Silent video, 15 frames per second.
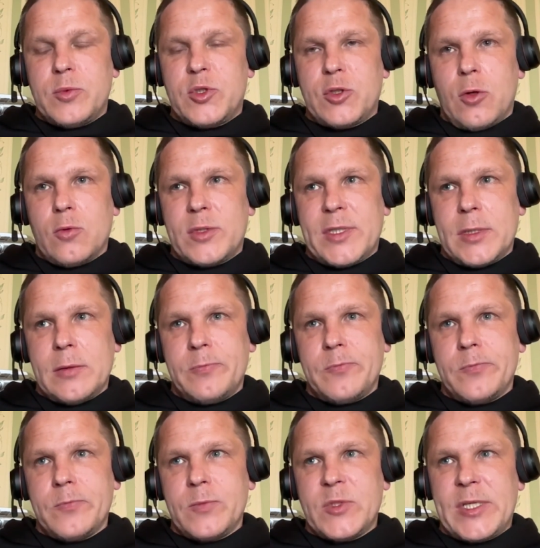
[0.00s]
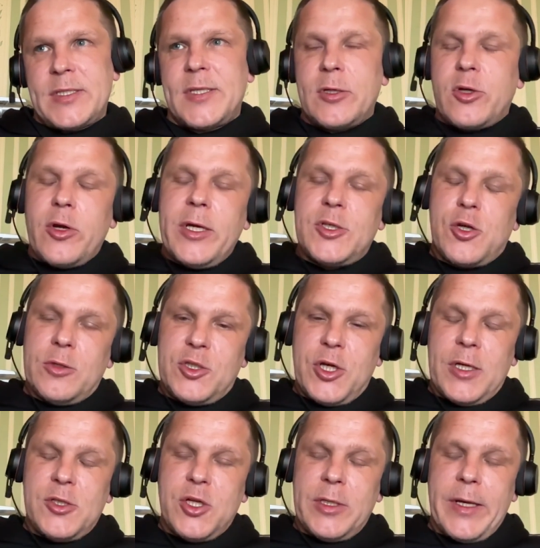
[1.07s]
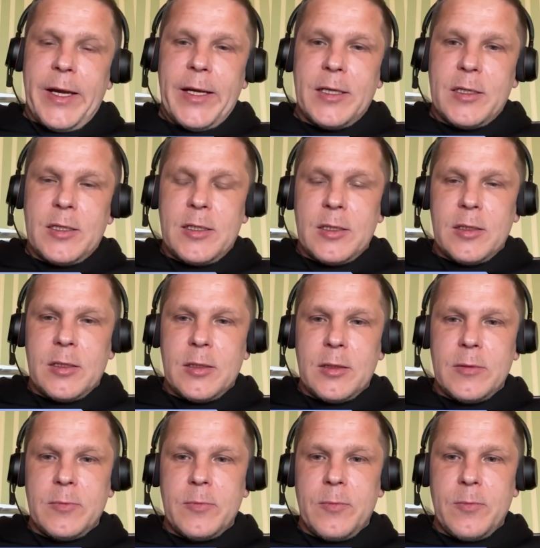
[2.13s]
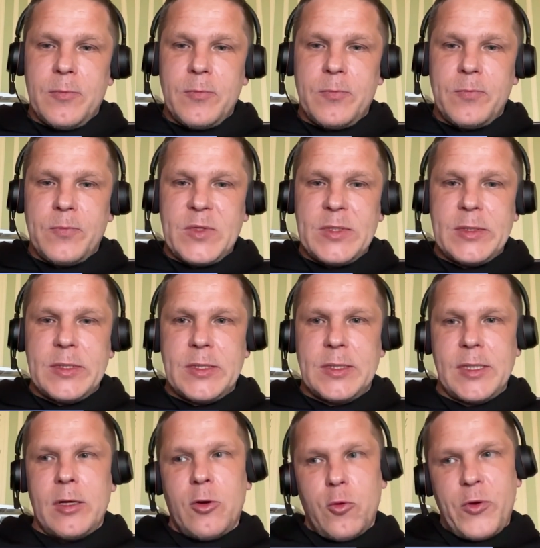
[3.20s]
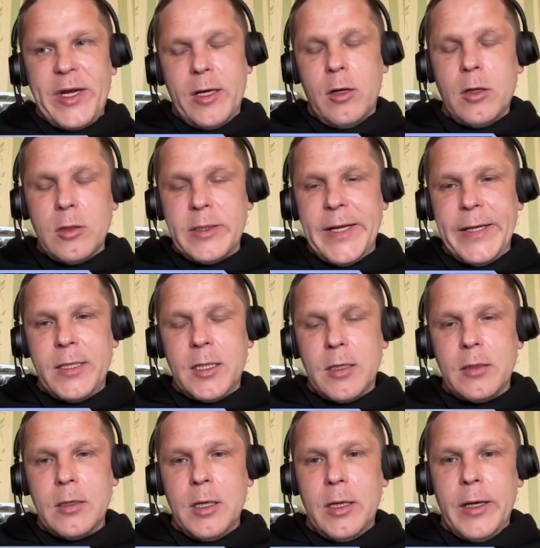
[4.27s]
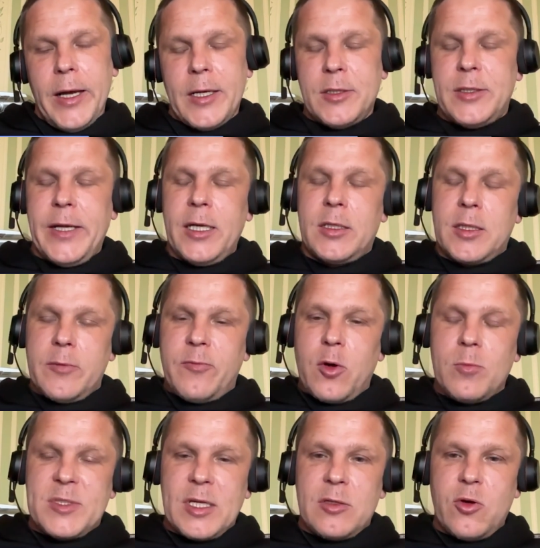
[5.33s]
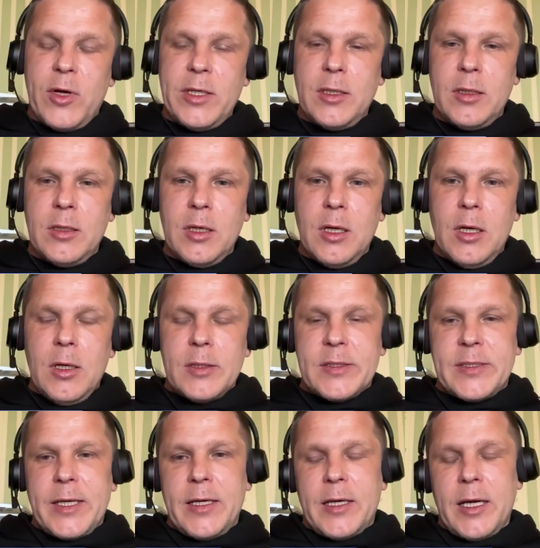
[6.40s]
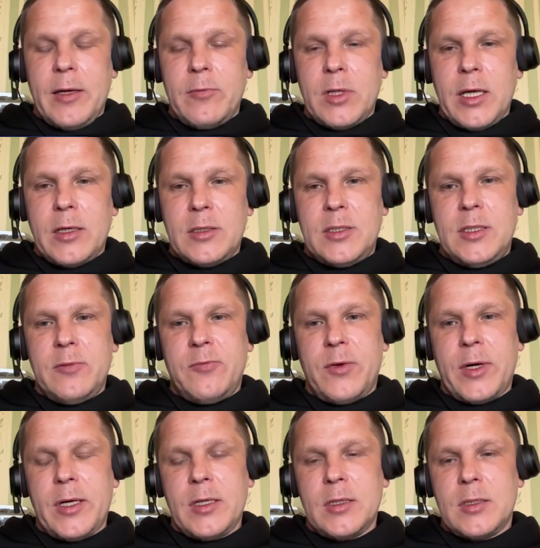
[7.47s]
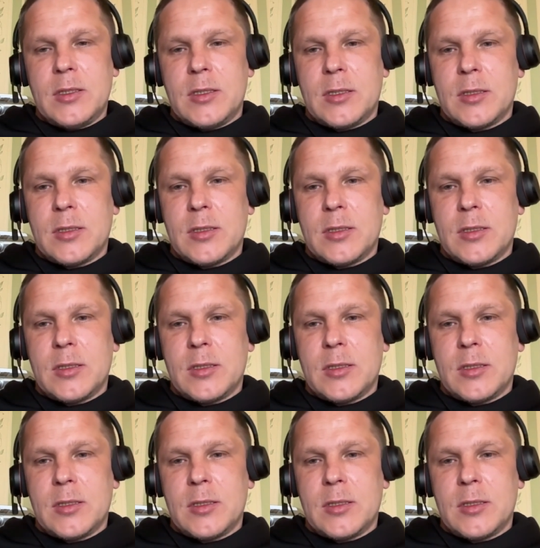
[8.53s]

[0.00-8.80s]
so the situation changed, and the real data and data from the training, they have like different